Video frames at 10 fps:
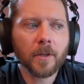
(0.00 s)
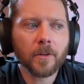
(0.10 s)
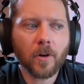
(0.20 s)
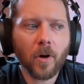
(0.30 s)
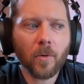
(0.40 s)

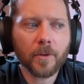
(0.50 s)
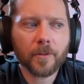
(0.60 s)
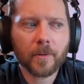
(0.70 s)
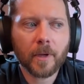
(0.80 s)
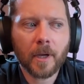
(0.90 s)
Nicole
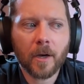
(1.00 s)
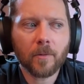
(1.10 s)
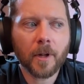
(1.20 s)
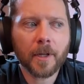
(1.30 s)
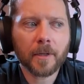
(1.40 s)
was
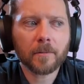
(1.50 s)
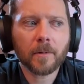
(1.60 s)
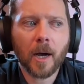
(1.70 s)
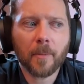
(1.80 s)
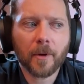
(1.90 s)
running
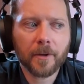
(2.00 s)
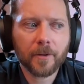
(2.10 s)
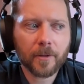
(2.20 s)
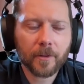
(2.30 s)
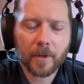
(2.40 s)

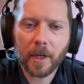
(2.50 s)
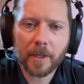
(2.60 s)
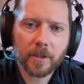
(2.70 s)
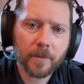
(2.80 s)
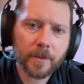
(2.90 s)
operations and
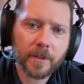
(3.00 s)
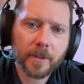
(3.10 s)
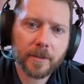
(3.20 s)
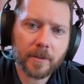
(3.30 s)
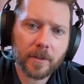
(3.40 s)
client
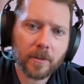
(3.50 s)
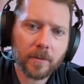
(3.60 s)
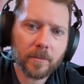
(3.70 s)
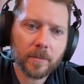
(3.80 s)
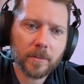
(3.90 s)
services, so